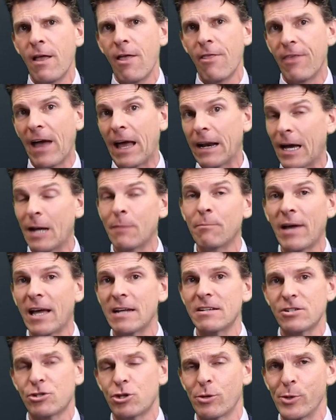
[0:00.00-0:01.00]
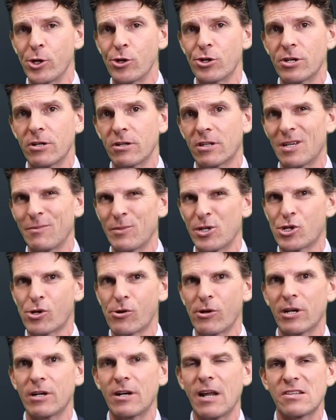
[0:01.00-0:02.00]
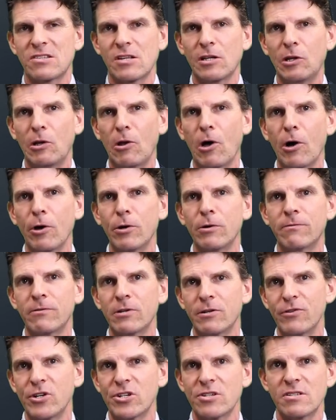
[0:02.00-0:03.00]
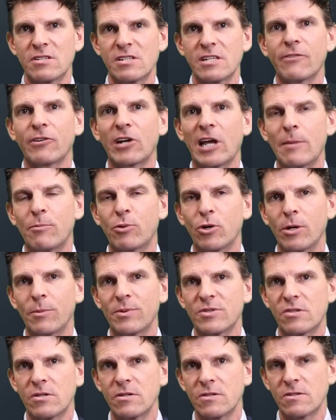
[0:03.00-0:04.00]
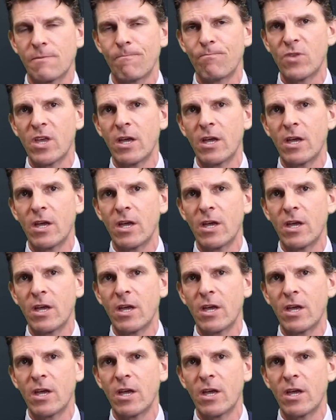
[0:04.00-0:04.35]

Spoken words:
that unpaid distribution can be treated as a loan for Division 7A purposes.